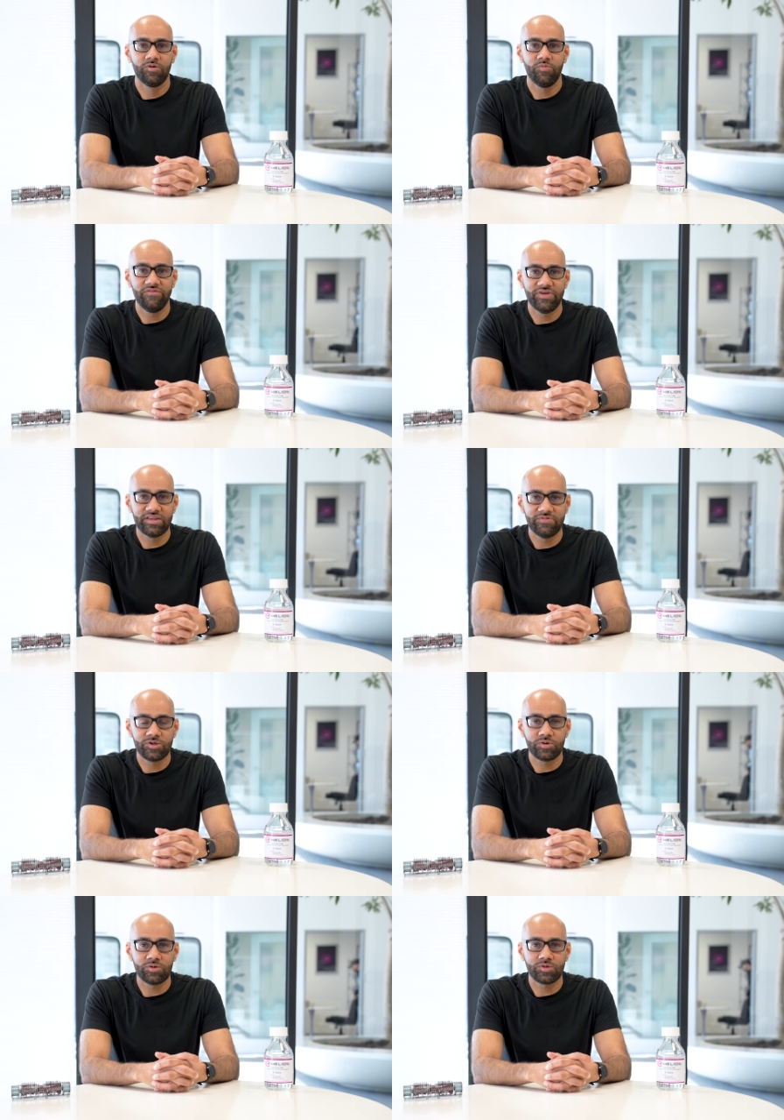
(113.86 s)
We have
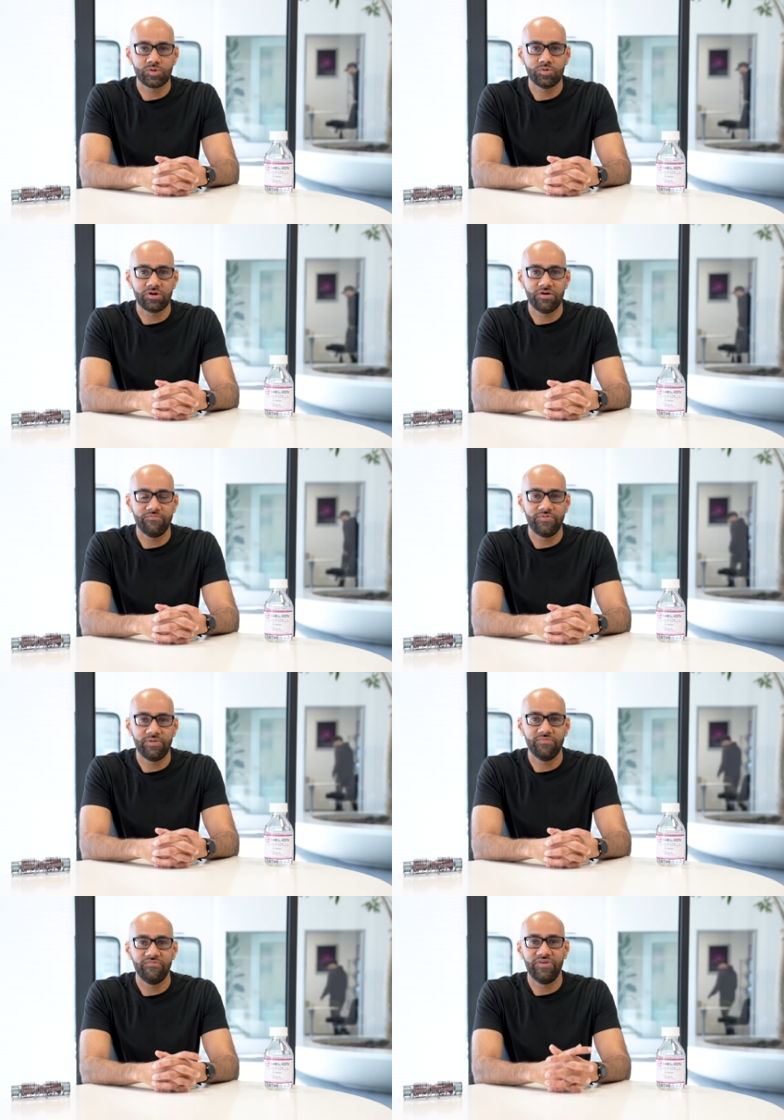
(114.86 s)
individuals who come
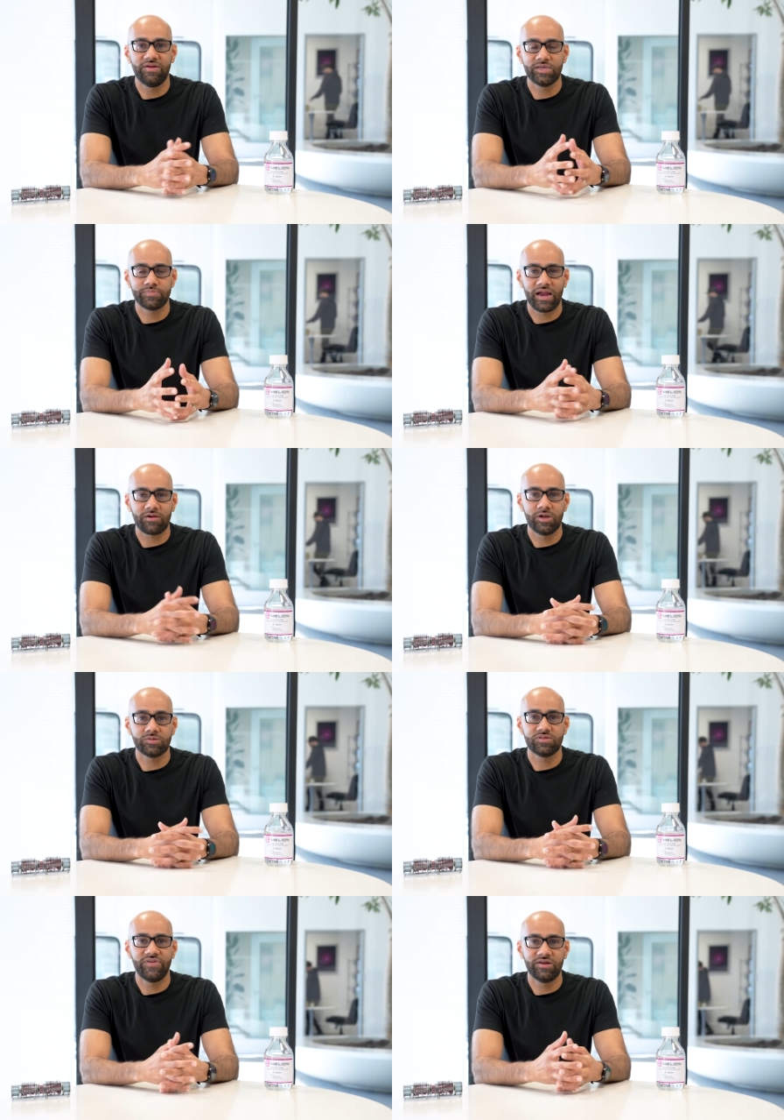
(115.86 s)
from various
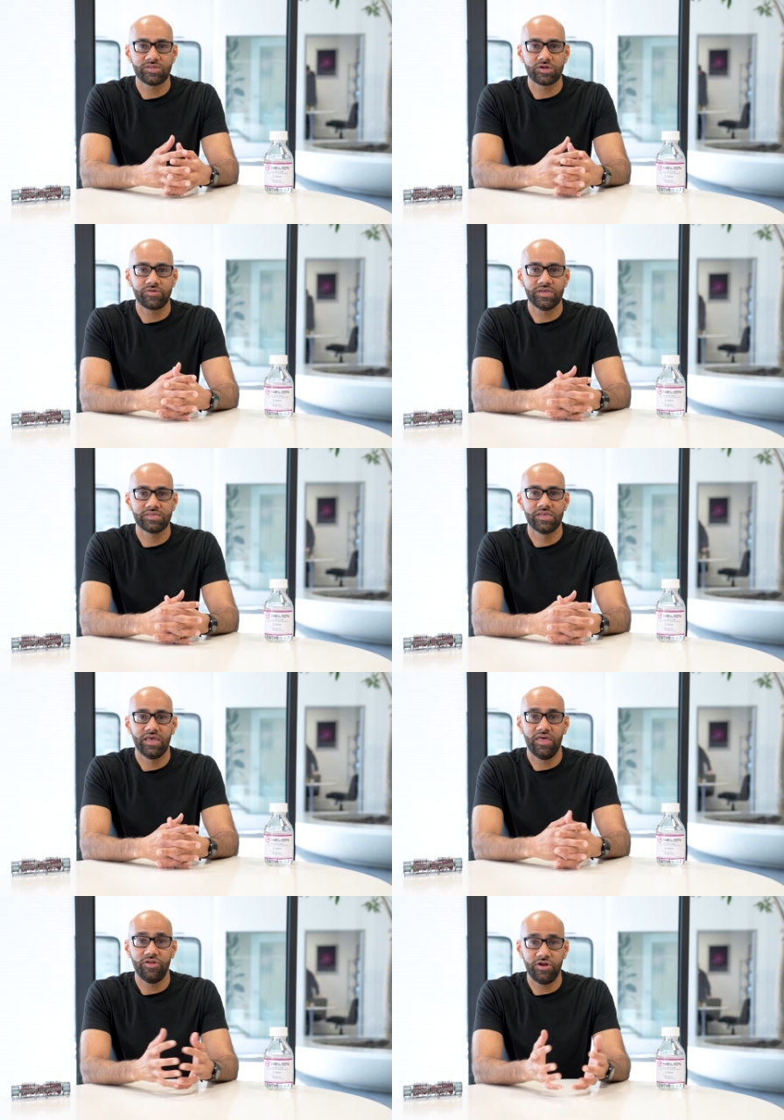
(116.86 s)
backgrounds with various degrees,
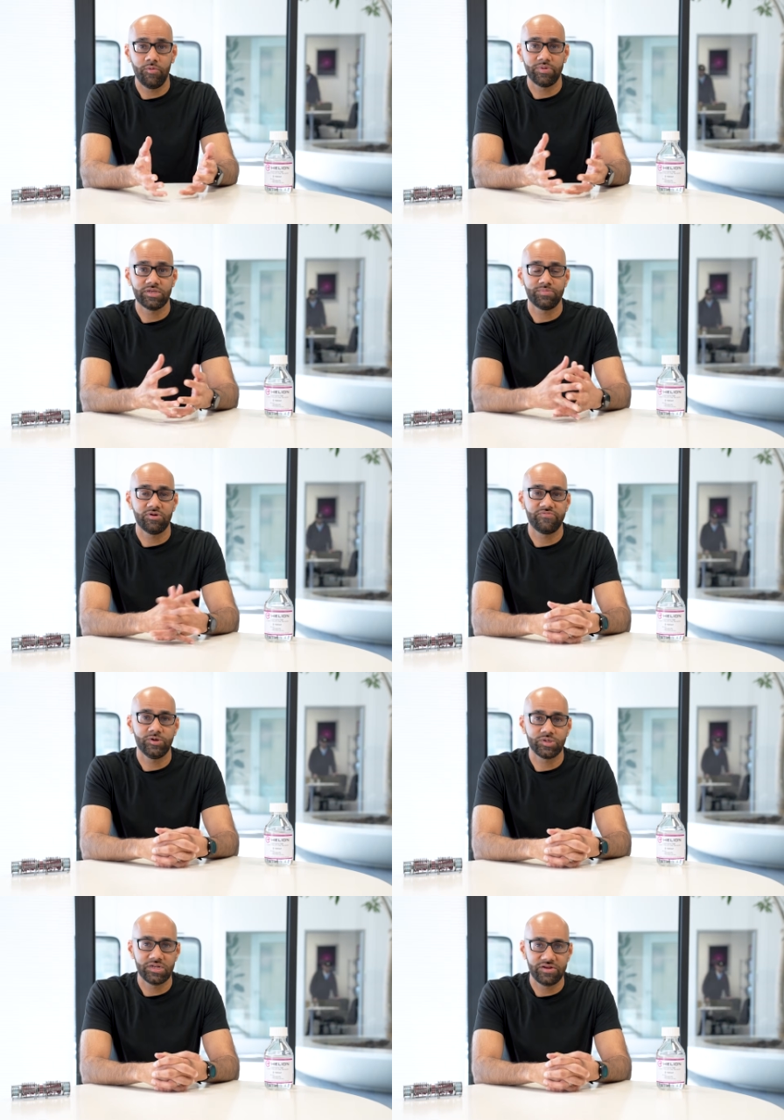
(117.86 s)
and they're helping us build
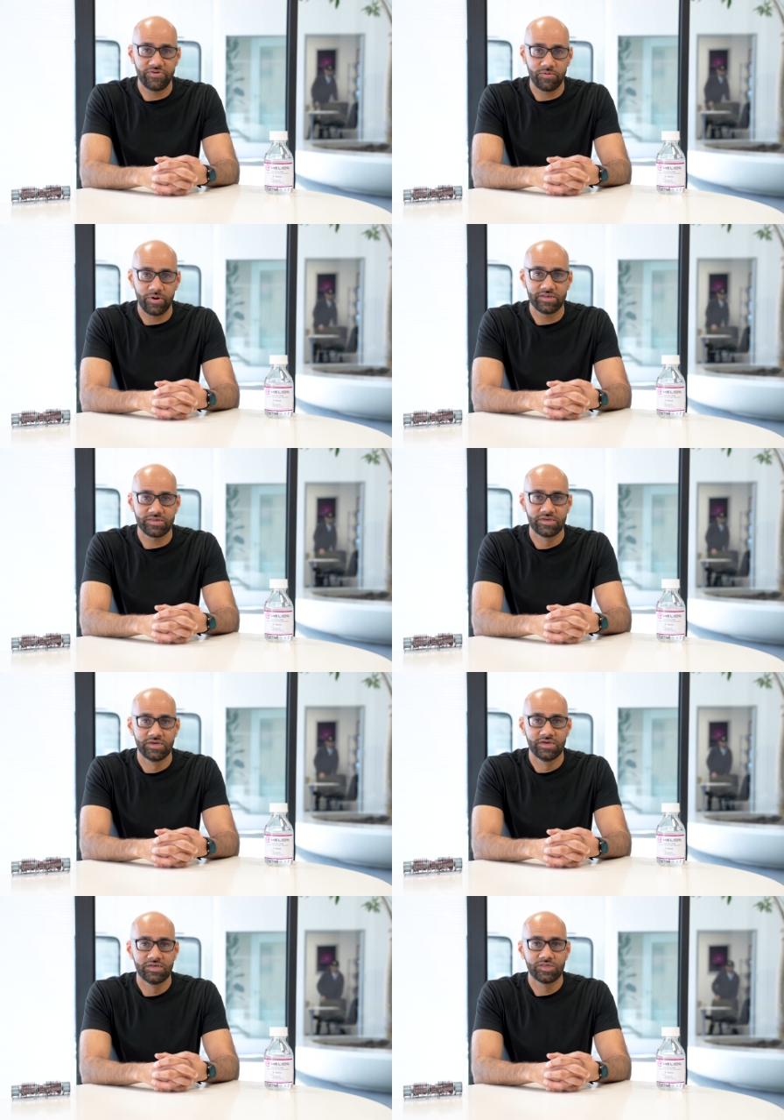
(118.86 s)
Fusion in different ways.
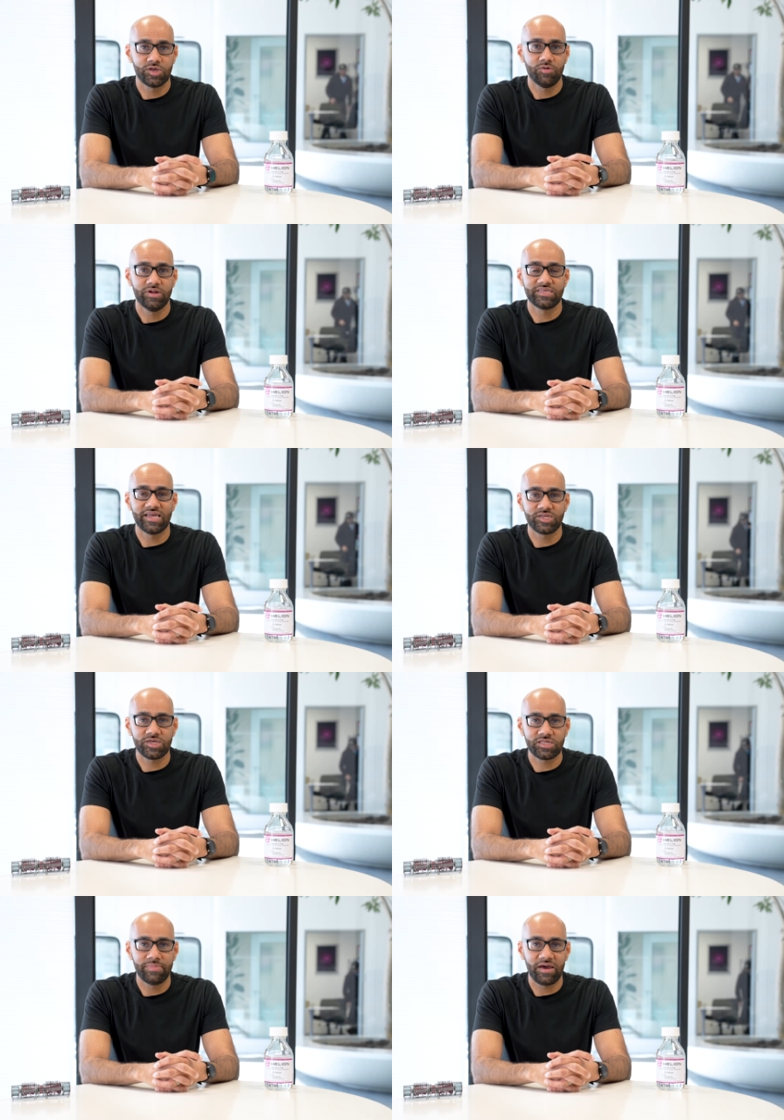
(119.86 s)
So it's not
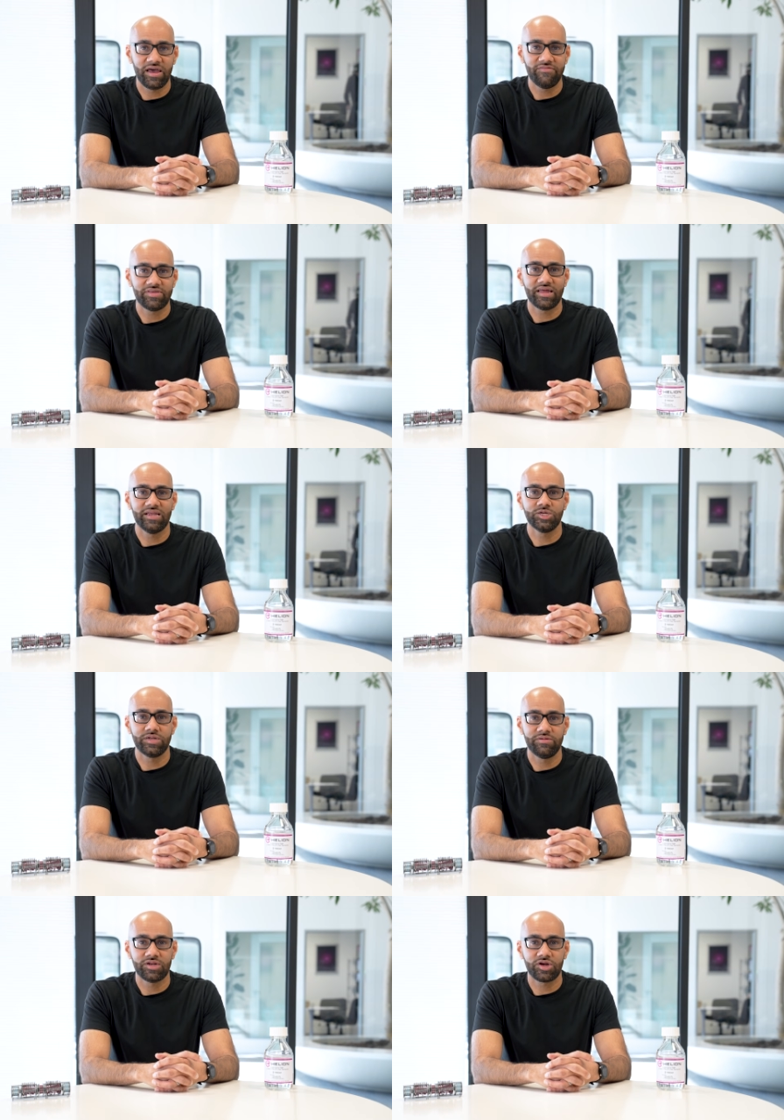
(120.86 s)
just about having that engineering